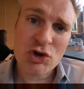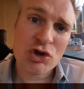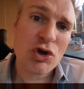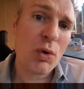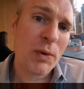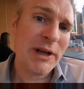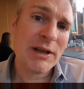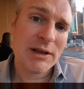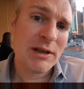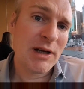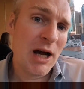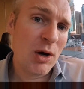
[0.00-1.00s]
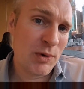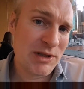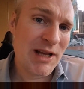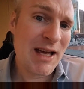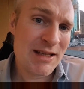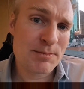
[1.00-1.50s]
showing uh, how
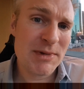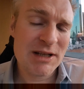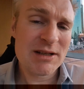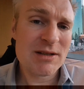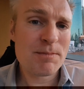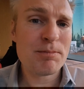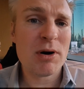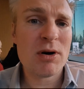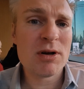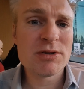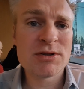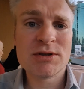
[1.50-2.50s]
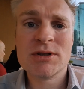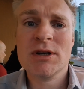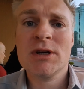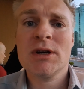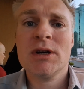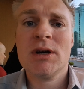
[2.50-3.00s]
it has been in the past
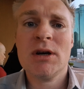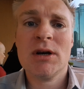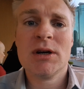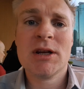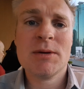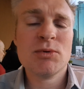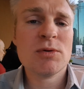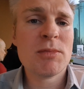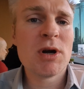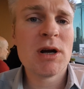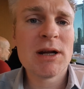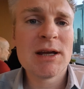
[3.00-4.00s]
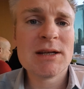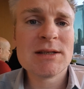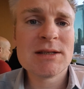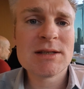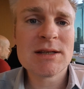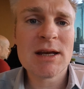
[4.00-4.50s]
uh, crypto
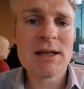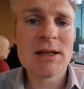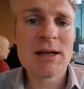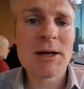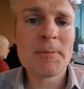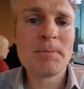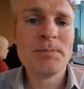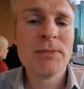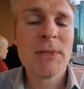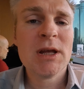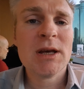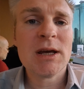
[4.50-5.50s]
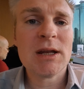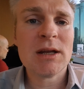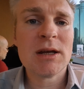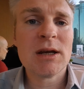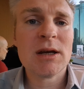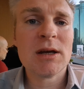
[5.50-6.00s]
markets and um,
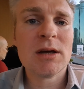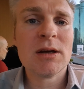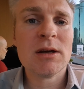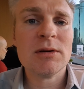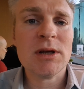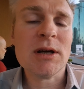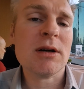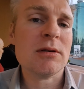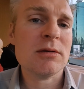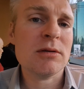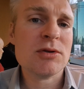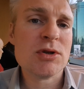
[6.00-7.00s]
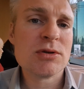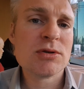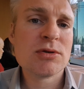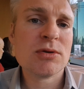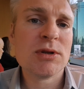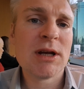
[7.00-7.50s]
and uh, yeah
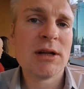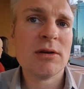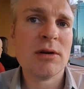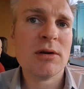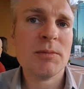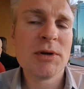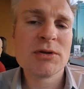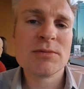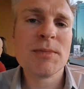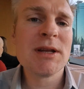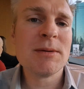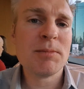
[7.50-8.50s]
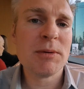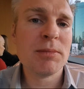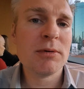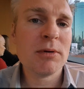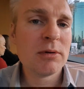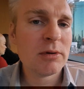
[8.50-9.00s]
just so that uh, because many
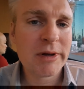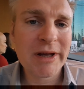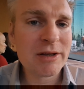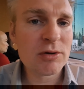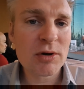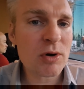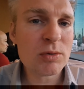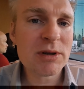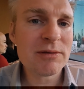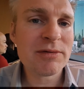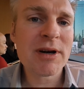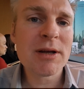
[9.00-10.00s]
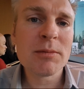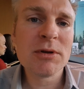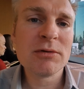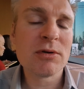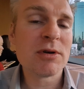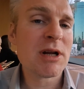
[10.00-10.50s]
people in your own
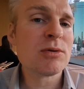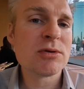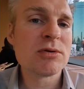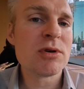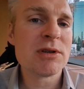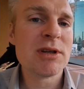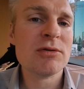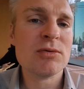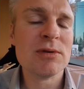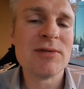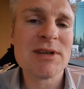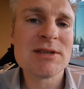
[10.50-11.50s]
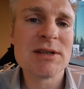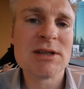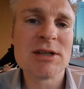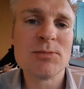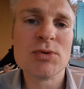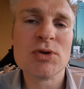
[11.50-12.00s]
environment are now starting to invest
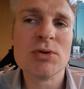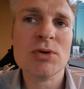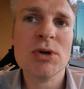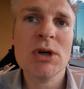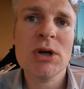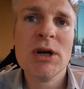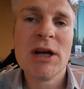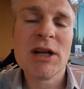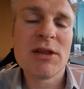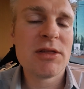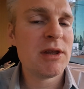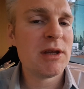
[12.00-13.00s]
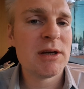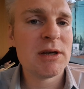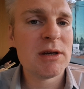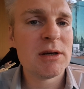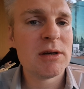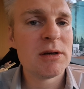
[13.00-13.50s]
in crypto and I
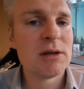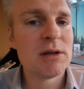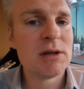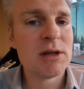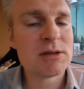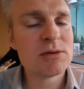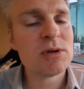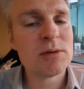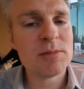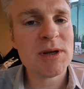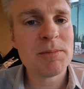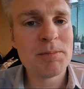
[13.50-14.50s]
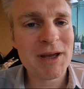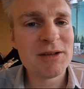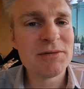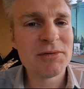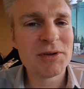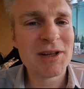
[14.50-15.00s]
think that's gonna be a
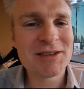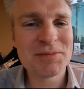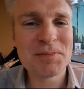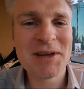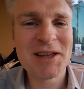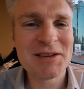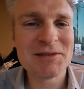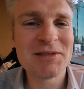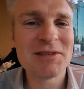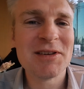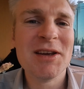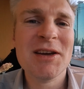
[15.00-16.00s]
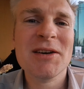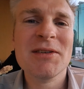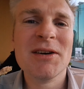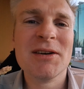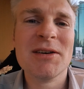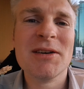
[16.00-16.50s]
painful experience
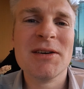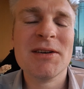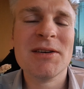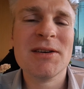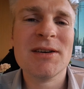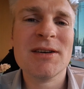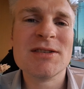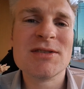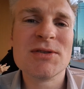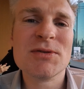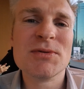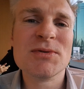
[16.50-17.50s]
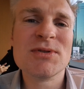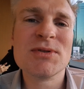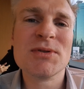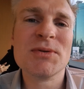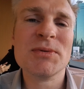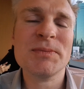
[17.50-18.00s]
uh, so
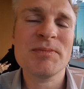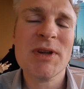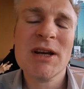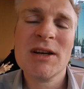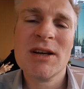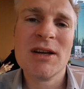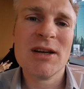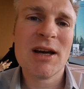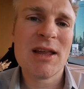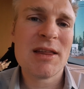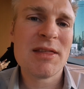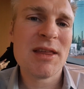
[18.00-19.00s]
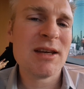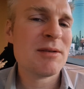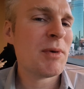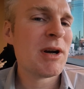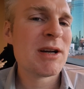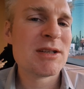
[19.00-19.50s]
so uh, I, I,
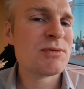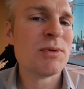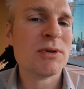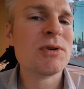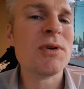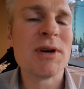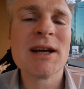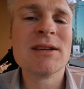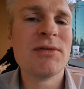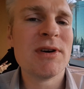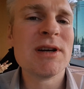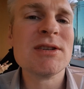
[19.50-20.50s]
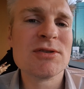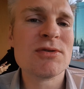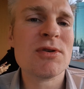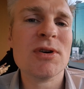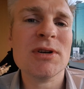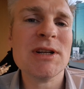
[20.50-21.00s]
think markets will correct very
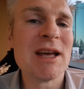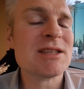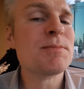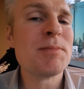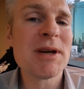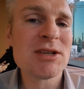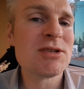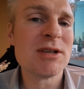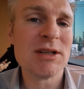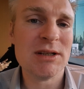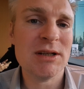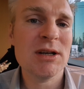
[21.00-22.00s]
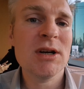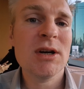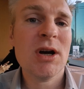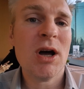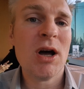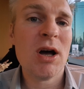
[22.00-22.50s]
strongly especially
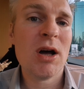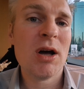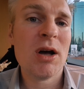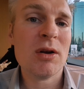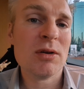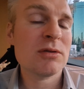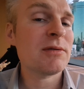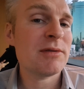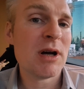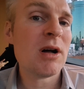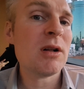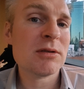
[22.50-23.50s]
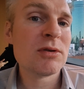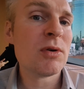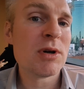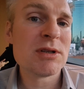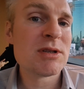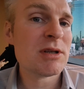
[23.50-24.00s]
uh, a lot of the
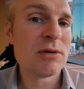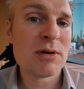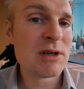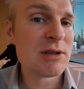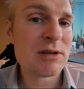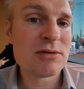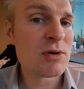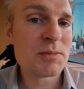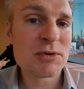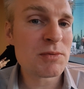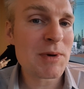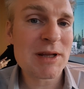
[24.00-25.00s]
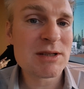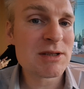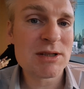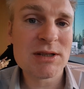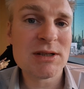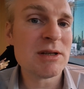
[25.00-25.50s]
altcoins that are in the top
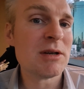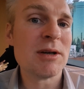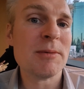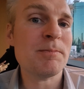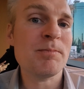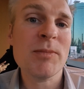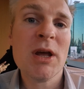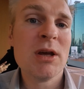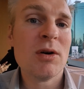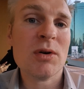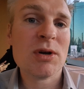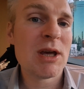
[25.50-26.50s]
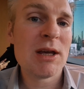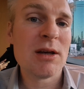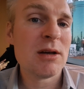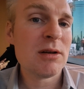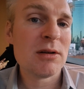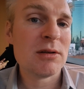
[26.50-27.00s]
20 um,
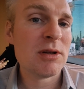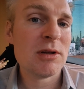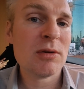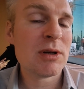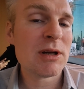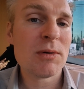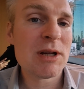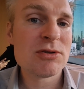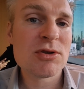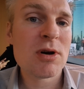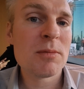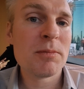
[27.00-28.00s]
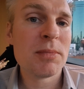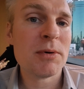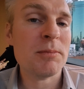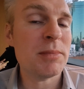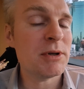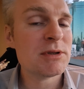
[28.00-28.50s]
okay they've done a great job
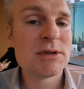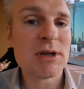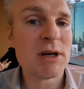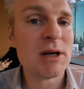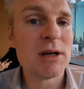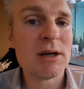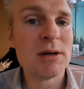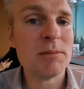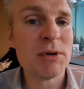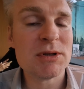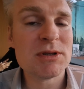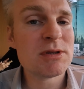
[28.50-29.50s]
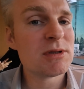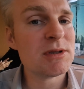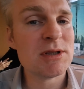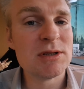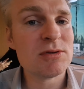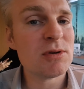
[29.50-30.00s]
but uh, but
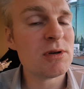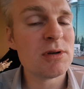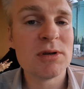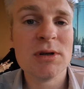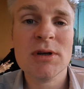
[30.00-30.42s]
these are